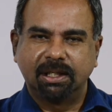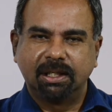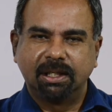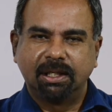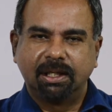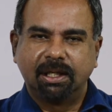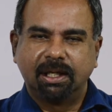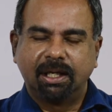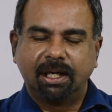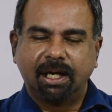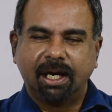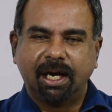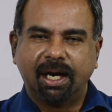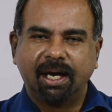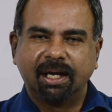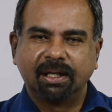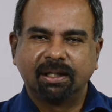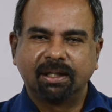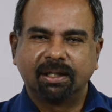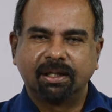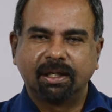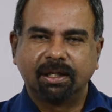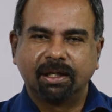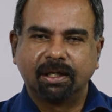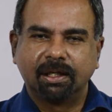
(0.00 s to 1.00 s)
and
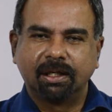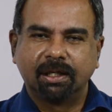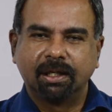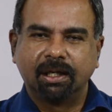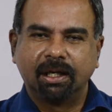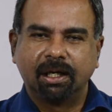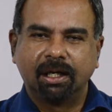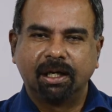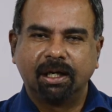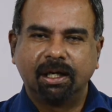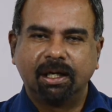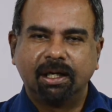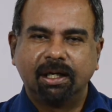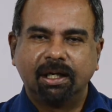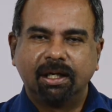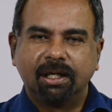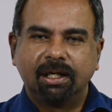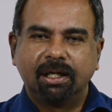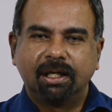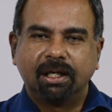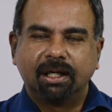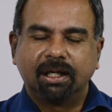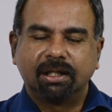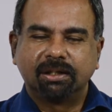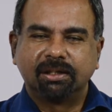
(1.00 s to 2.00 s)
then
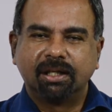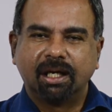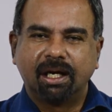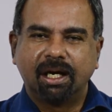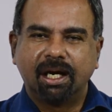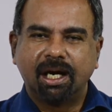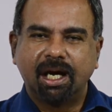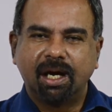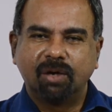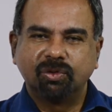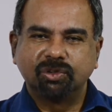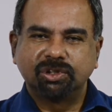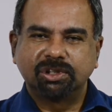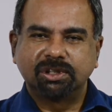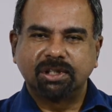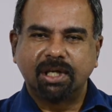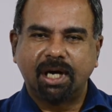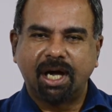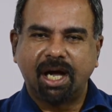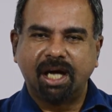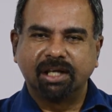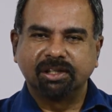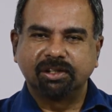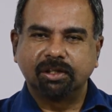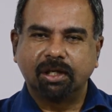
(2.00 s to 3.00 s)
the house
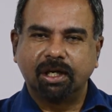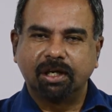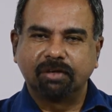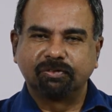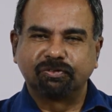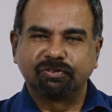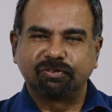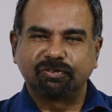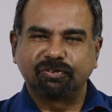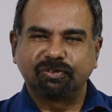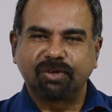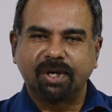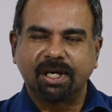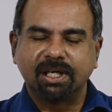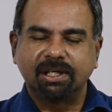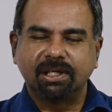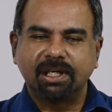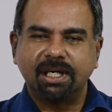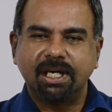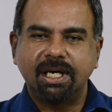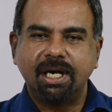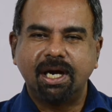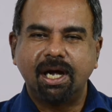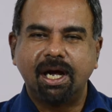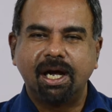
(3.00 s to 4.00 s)
had very
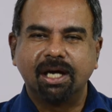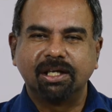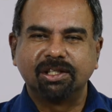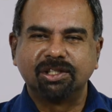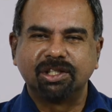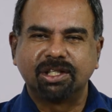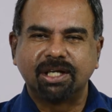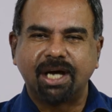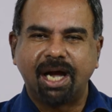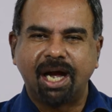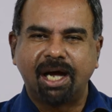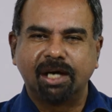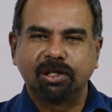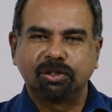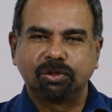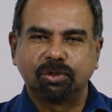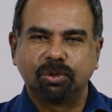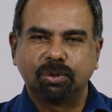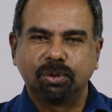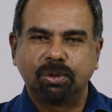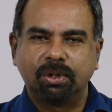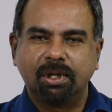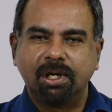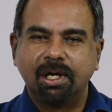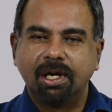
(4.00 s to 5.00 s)

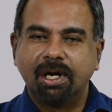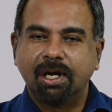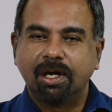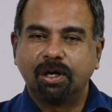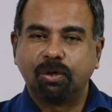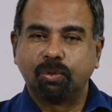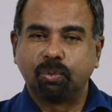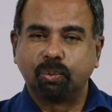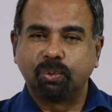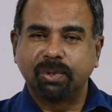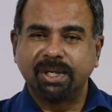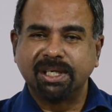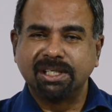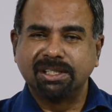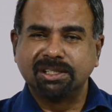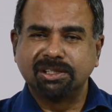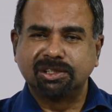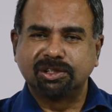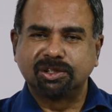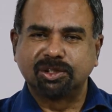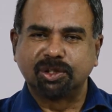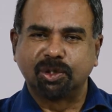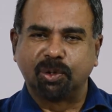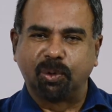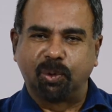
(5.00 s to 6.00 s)
narrow
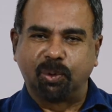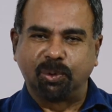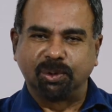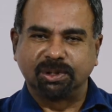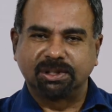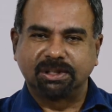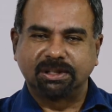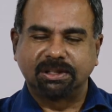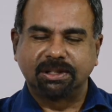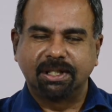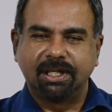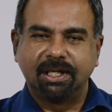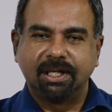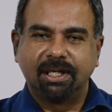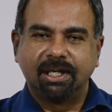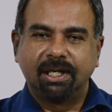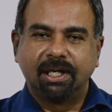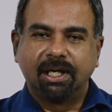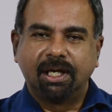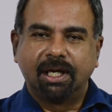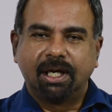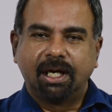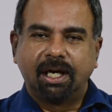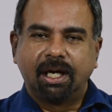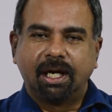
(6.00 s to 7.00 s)
windows,
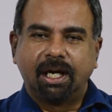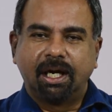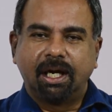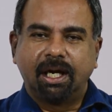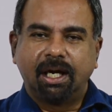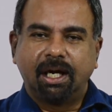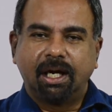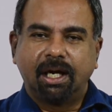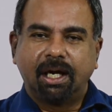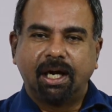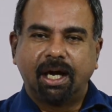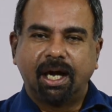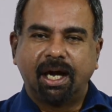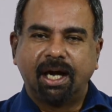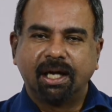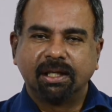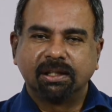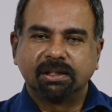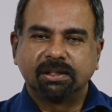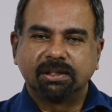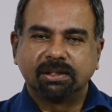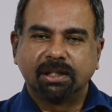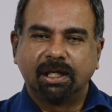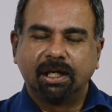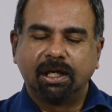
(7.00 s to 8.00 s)
and
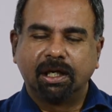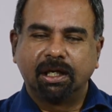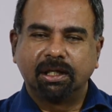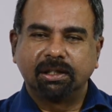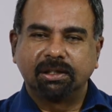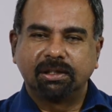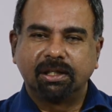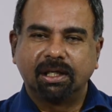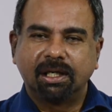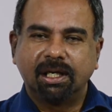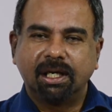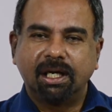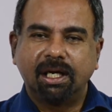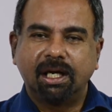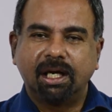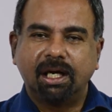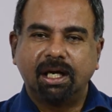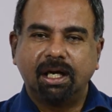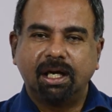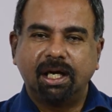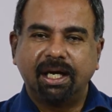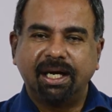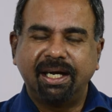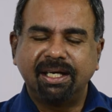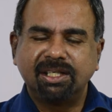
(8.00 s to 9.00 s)
the
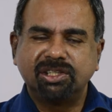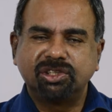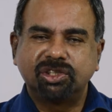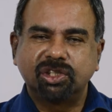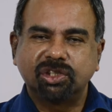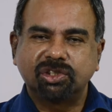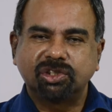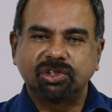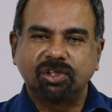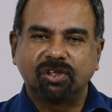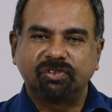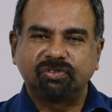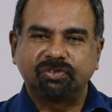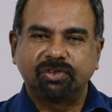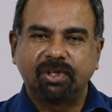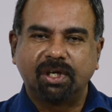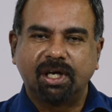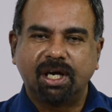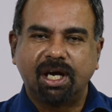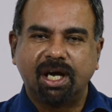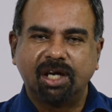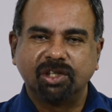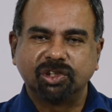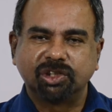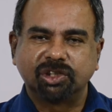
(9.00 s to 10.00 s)
edges of the
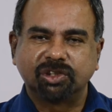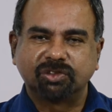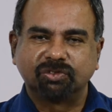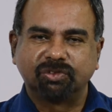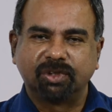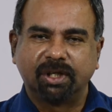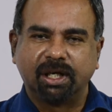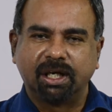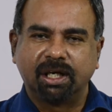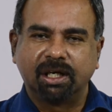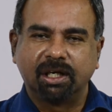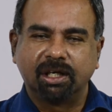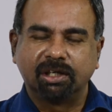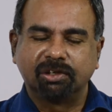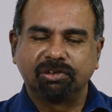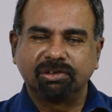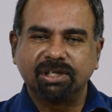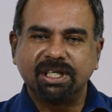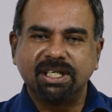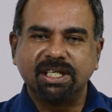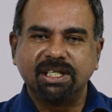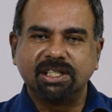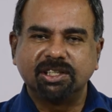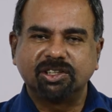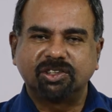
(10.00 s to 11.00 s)
house were
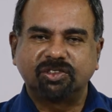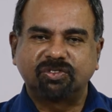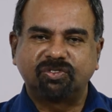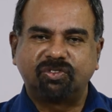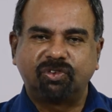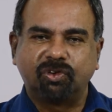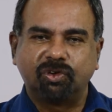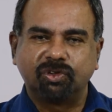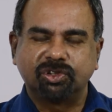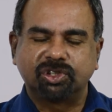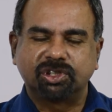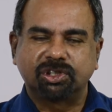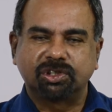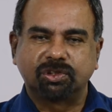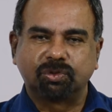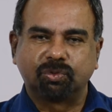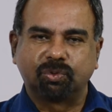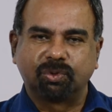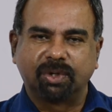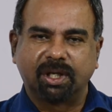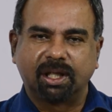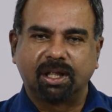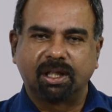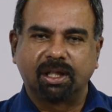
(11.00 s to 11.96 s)
reinforced with